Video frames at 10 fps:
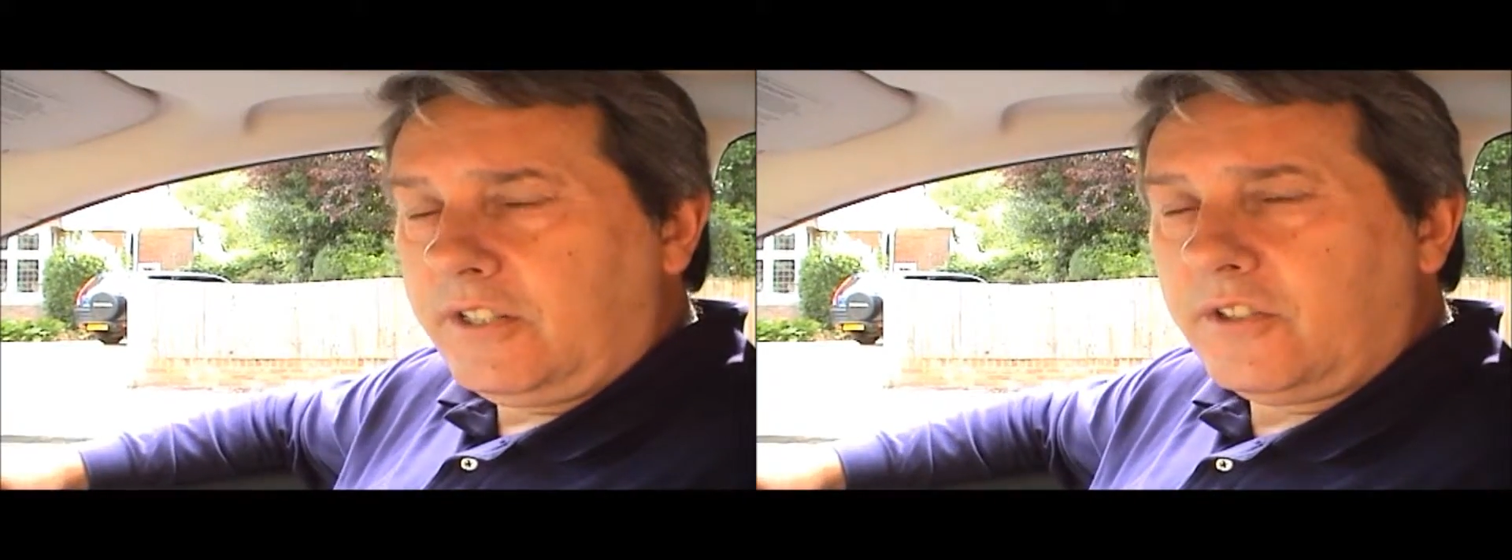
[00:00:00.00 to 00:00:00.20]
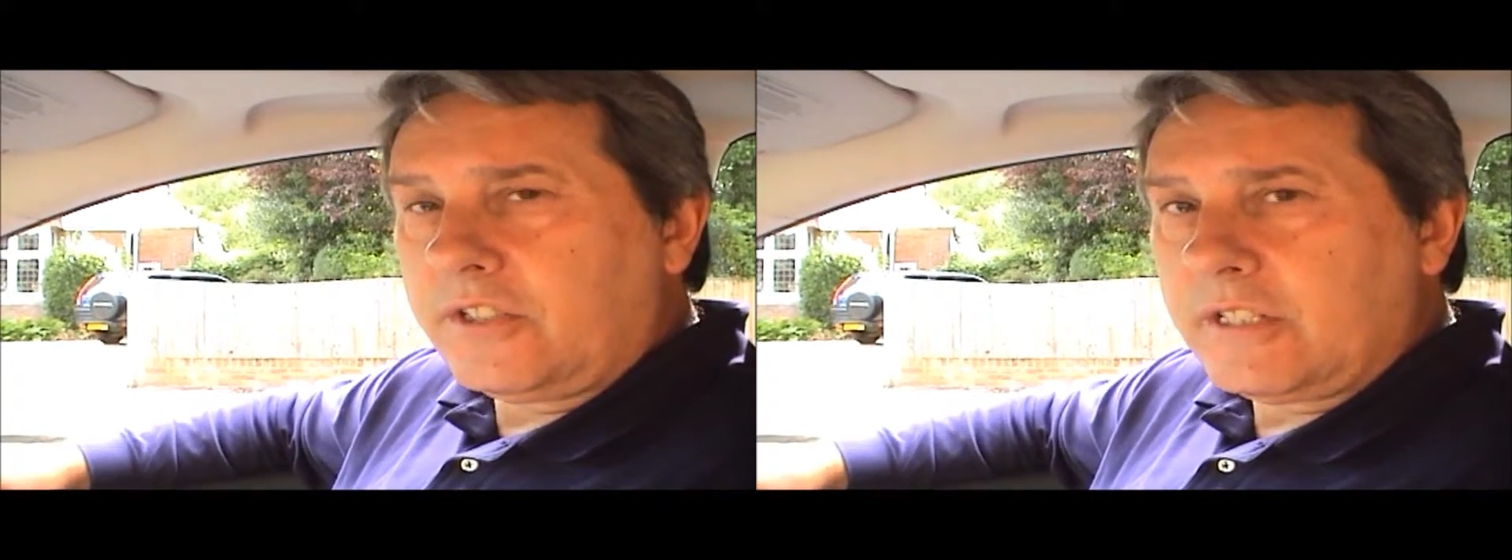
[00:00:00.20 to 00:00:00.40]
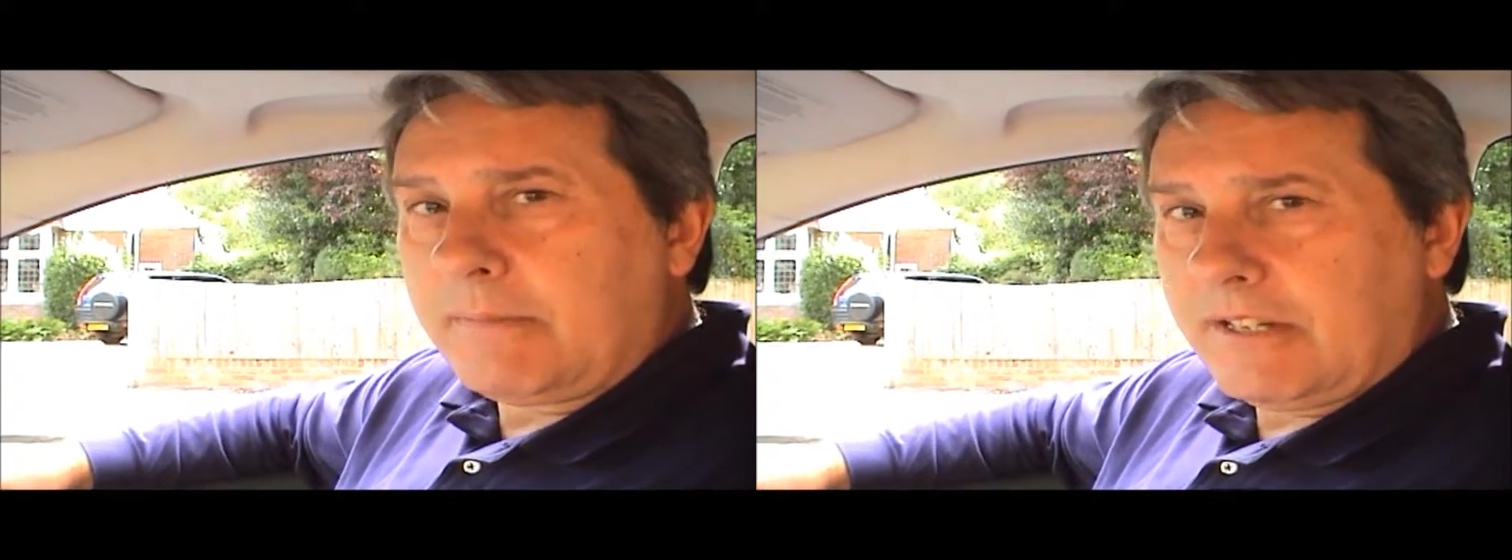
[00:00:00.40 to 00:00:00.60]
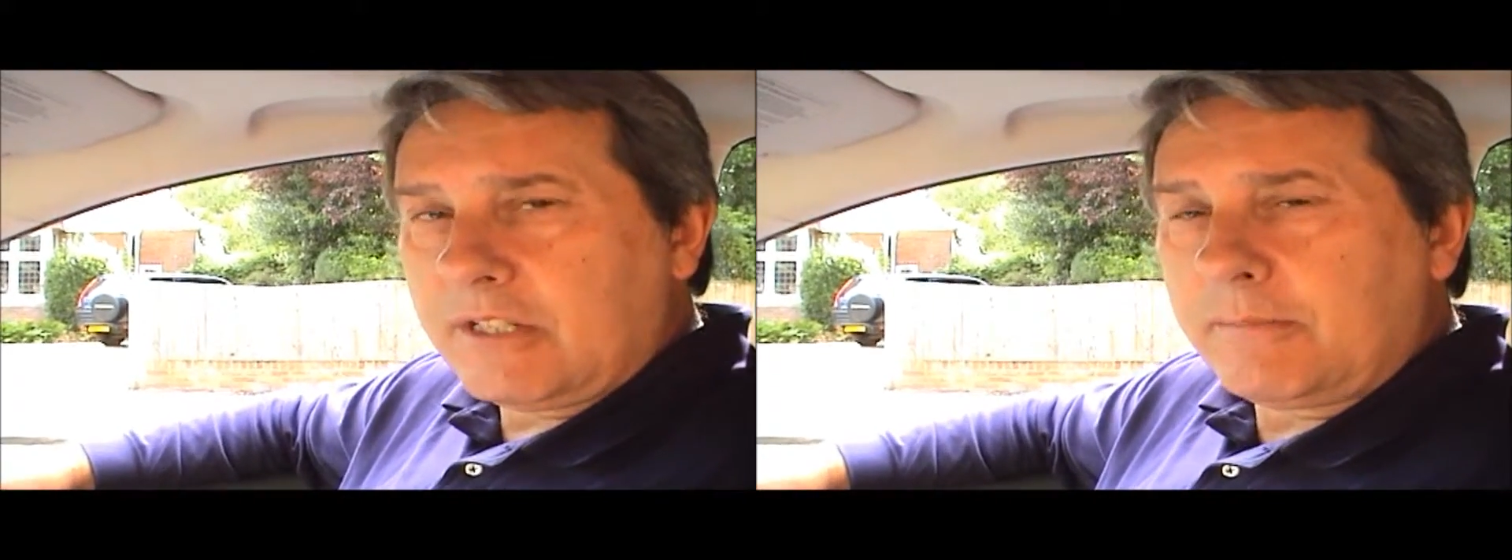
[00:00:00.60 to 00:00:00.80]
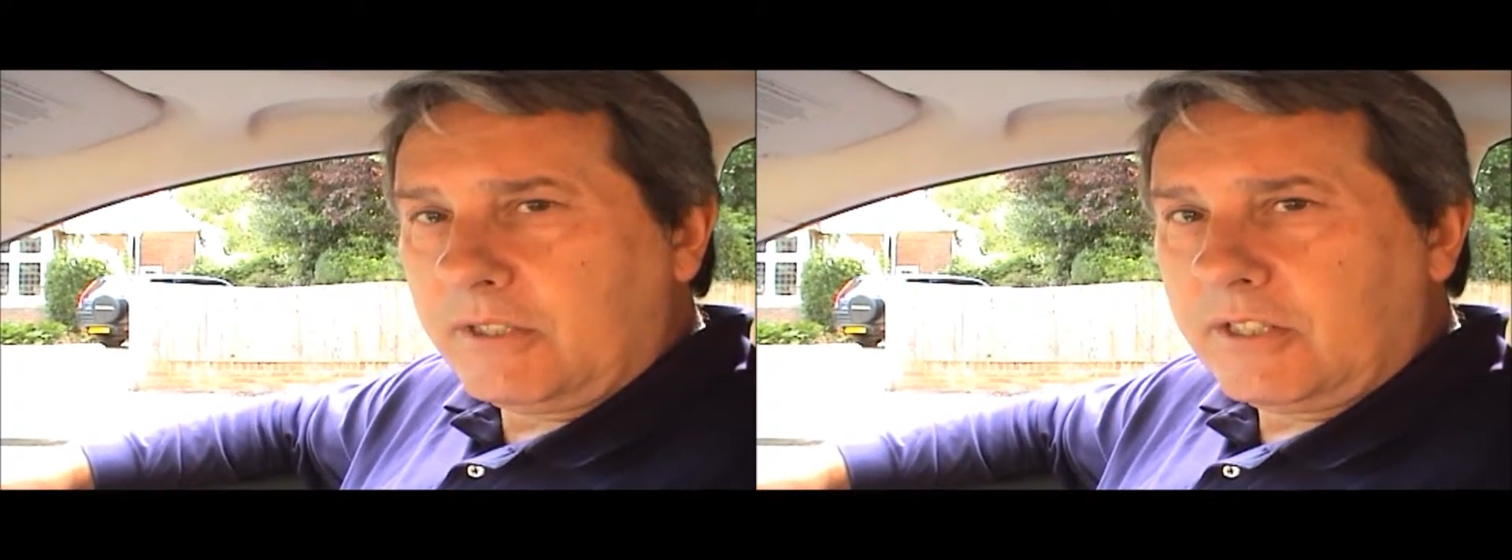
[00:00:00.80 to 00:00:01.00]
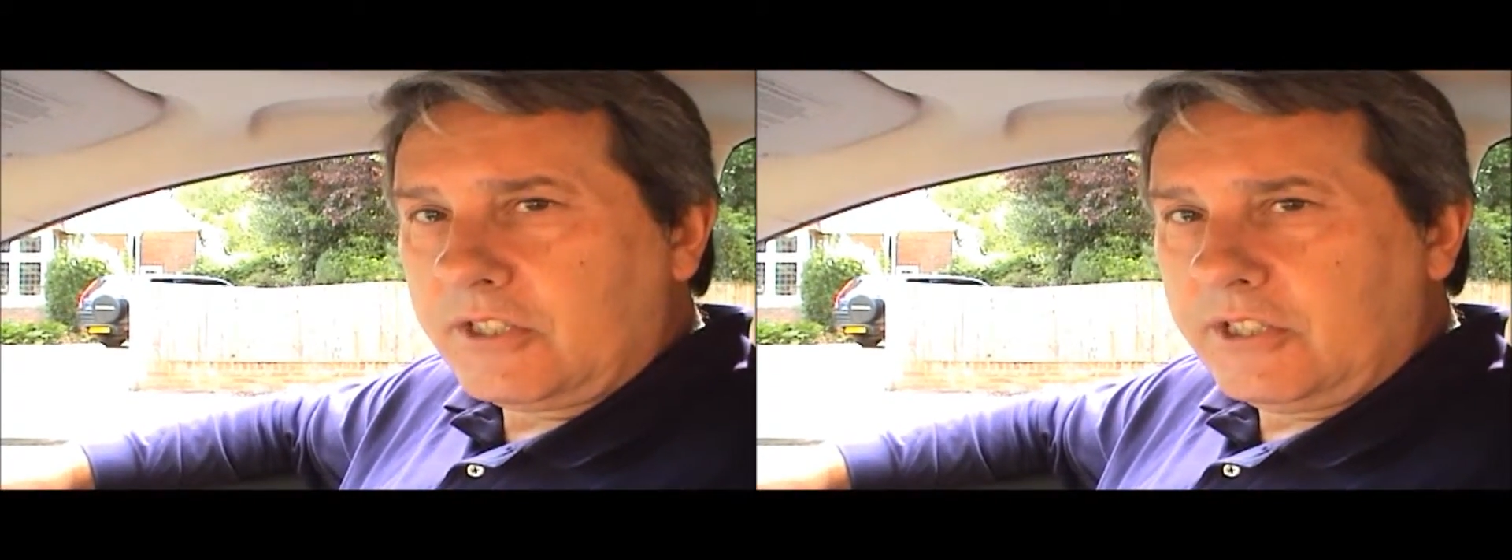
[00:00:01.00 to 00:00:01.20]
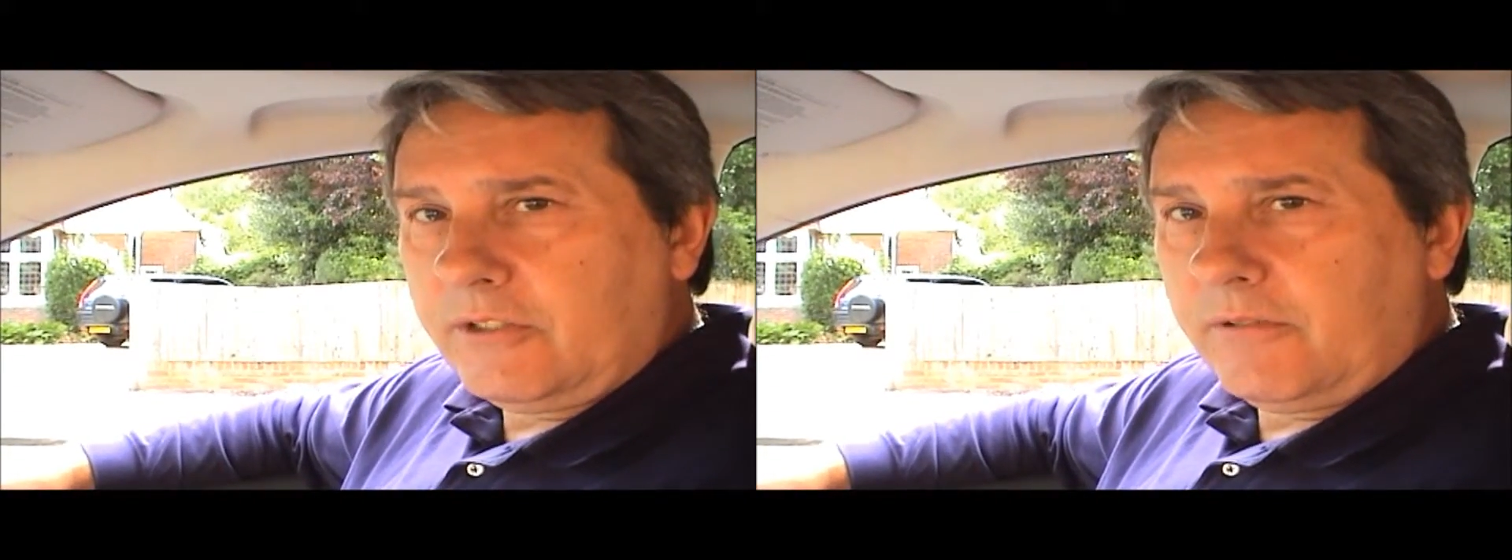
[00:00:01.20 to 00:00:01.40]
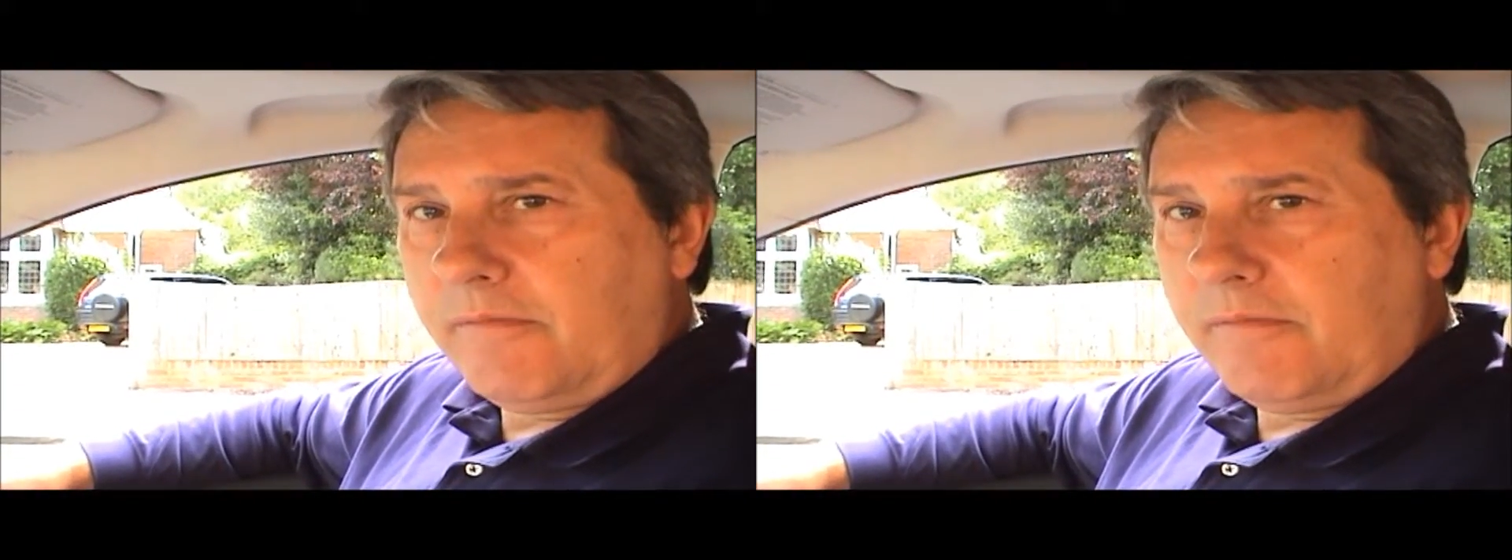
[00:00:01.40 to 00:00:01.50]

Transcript: in order to pass your part two.